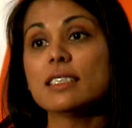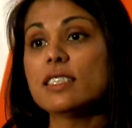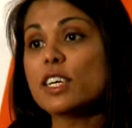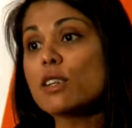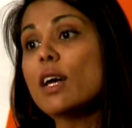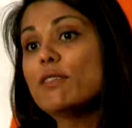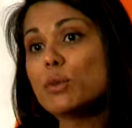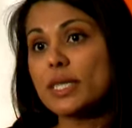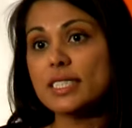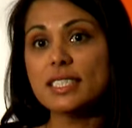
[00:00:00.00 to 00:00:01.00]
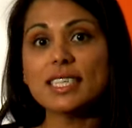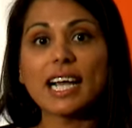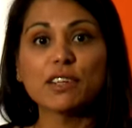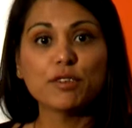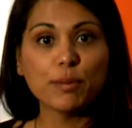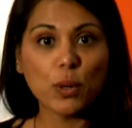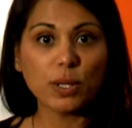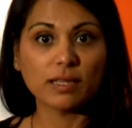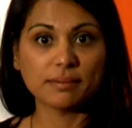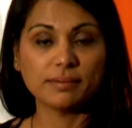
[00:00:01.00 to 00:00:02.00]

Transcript: their loved one didn't die of Ebola